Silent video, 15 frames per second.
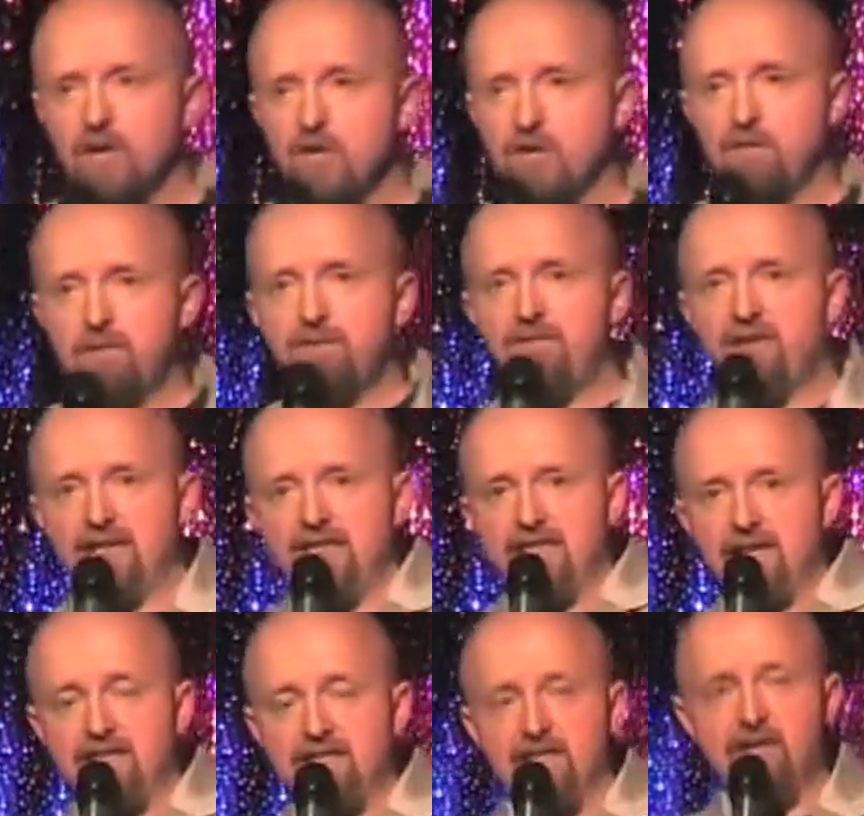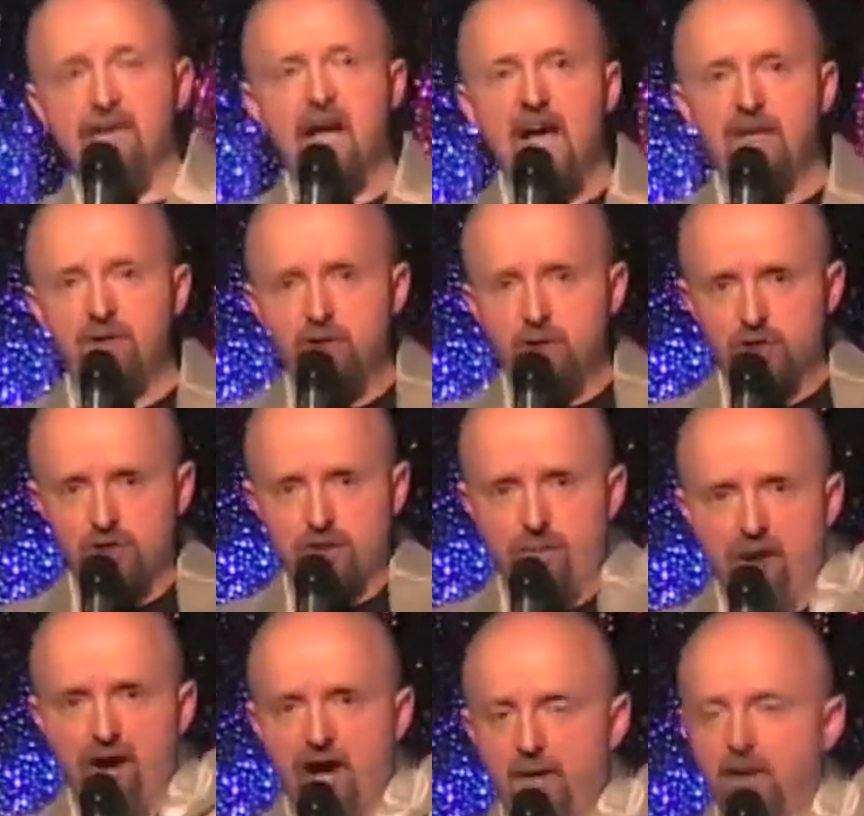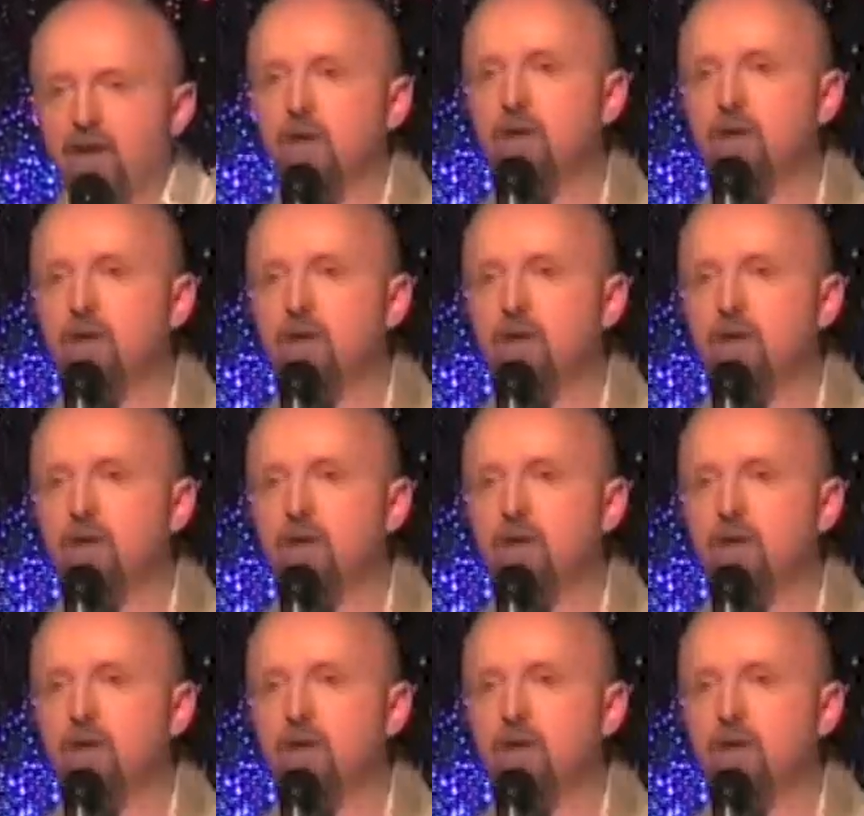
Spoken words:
You've been fantastic. I've been Justin.